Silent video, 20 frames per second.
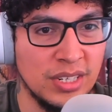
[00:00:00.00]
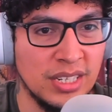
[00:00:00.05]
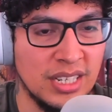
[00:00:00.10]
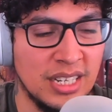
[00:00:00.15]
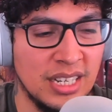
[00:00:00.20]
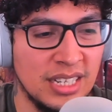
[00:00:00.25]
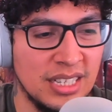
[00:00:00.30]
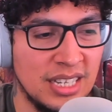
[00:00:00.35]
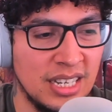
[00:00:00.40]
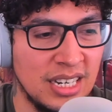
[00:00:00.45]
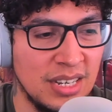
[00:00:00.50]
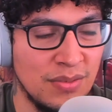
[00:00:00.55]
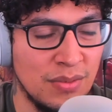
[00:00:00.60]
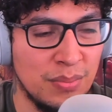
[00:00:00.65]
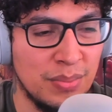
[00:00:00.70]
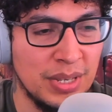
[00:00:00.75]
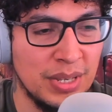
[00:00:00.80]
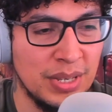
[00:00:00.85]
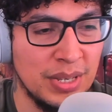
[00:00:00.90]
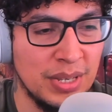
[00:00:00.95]
one kid that
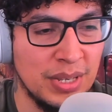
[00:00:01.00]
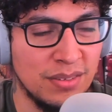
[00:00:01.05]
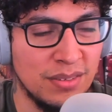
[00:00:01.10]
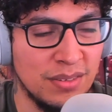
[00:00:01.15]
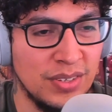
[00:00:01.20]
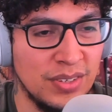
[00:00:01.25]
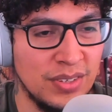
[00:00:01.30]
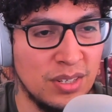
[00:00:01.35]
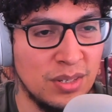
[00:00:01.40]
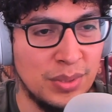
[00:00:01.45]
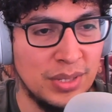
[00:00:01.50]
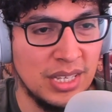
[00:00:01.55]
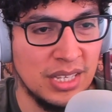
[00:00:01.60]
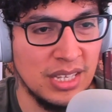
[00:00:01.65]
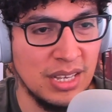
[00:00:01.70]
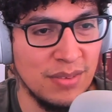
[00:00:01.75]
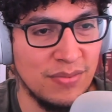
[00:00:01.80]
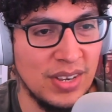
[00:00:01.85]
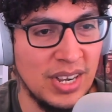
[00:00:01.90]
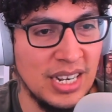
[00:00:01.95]
even picks on Phil, but
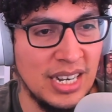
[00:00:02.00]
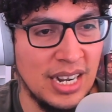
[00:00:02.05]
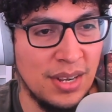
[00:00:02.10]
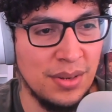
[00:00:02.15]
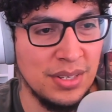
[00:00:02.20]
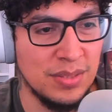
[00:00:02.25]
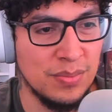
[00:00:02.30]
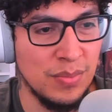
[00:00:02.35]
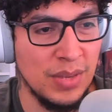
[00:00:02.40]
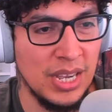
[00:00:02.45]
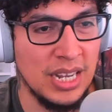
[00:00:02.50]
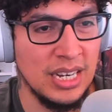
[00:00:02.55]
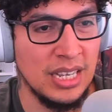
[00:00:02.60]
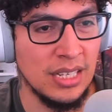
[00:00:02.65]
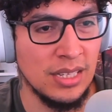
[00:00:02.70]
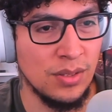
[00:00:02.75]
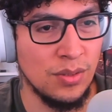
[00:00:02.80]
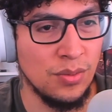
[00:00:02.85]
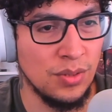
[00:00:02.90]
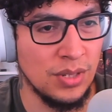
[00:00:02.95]
then they find out it's
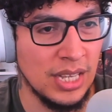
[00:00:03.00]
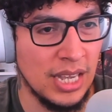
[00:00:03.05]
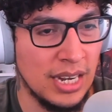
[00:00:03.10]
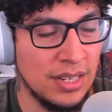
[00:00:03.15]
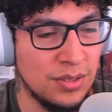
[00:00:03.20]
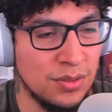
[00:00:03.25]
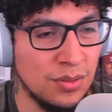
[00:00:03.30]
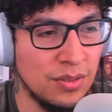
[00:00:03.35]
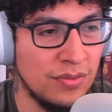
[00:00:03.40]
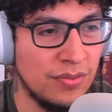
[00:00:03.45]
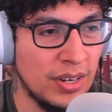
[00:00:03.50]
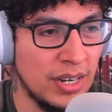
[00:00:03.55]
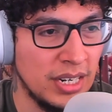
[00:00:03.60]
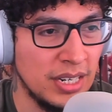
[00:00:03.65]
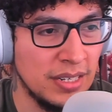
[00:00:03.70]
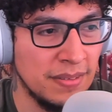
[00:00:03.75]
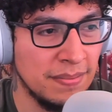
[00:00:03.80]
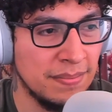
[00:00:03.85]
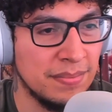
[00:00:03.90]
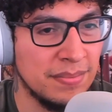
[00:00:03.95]
Manny and Luke got into a
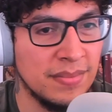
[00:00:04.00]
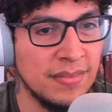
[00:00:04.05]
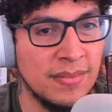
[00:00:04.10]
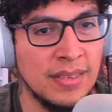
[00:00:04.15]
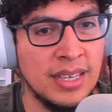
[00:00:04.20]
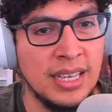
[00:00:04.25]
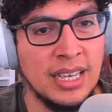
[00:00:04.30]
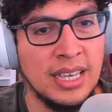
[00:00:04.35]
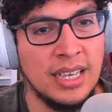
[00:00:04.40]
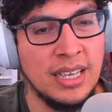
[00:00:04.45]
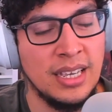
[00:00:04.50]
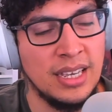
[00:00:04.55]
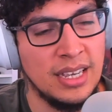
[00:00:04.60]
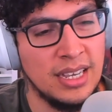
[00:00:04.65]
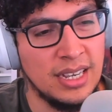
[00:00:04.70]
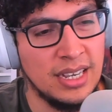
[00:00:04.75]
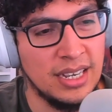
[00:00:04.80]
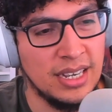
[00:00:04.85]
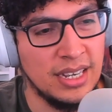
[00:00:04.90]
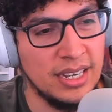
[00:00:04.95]
fight.
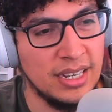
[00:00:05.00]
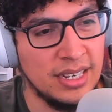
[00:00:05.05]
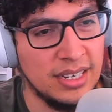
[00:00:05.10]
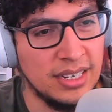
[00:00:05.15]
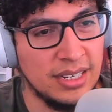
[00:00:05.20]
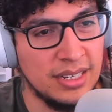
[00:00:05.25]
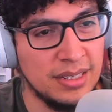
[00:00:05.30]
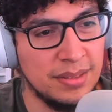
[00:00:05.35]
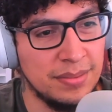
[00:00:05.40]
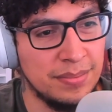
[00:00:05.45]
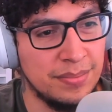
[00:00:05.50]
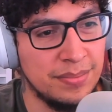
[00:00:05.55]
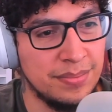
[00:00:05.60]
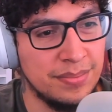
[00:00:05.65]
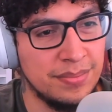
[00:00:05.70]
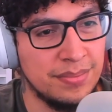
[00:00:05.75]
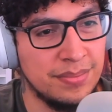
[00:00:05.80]
Uh,